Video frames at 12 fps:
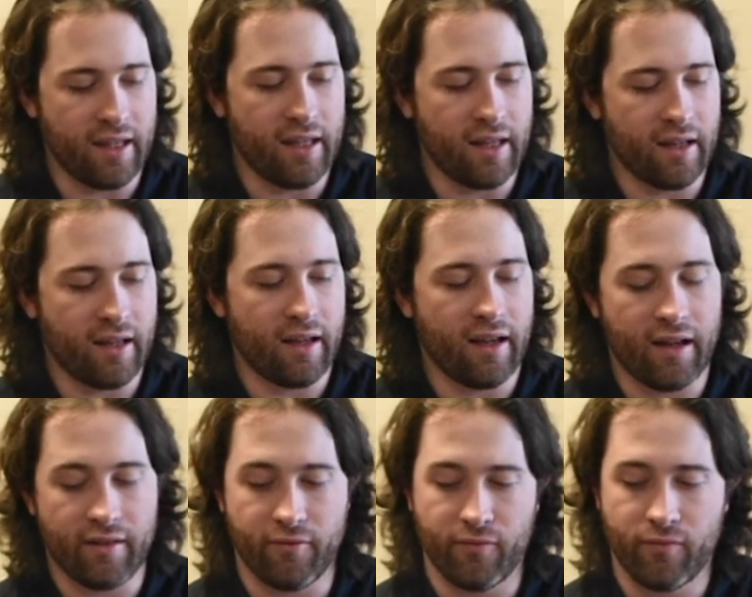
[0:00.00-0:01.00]
The
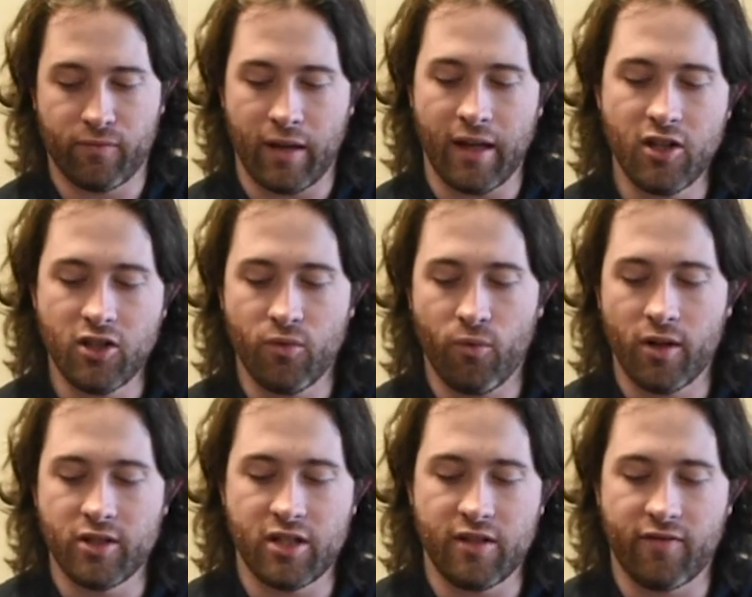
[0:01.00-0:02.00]
Inogen
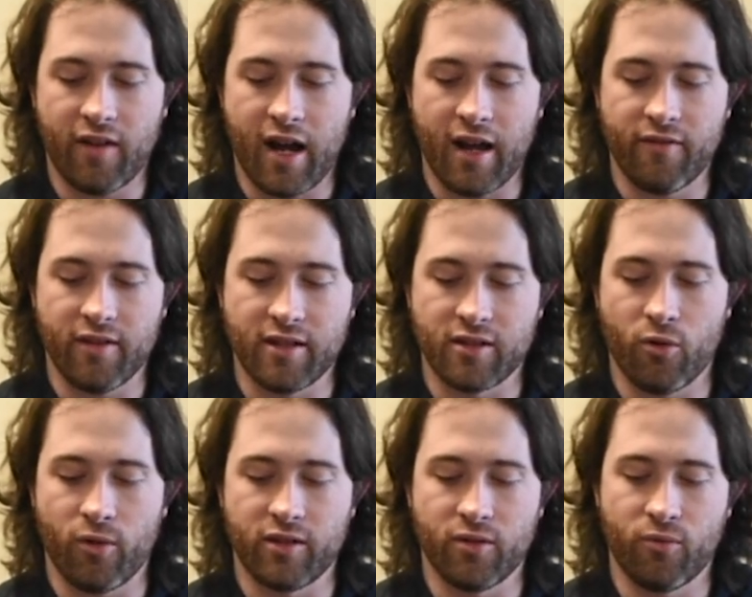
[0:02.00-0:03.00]
One G3 is
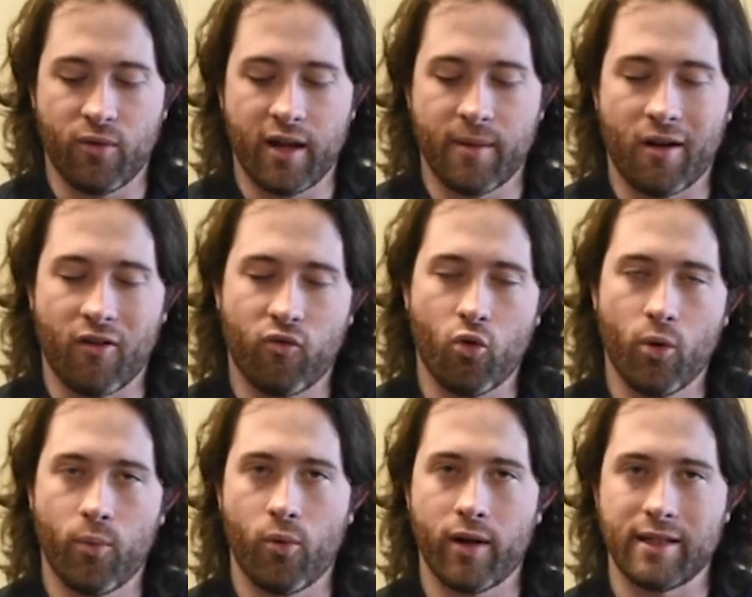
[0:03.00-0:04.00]
going to weigh about
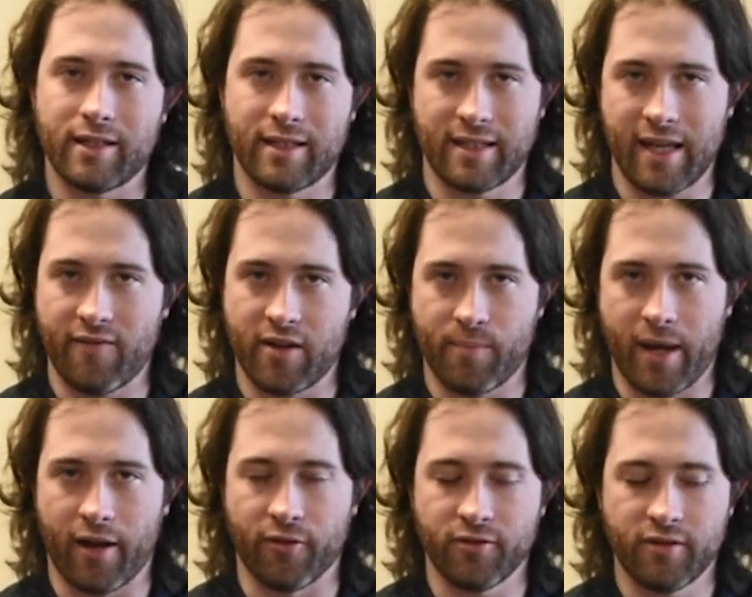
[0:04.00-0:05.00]
4.7
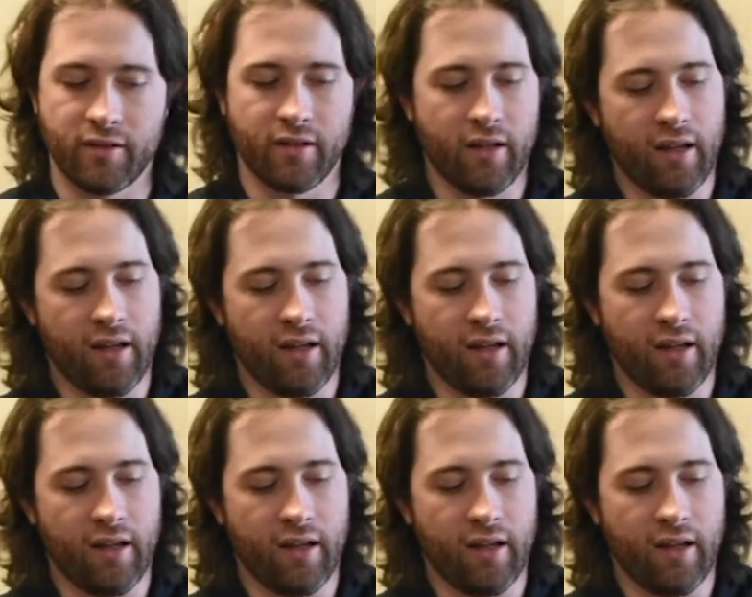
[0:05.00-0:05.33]
pounds.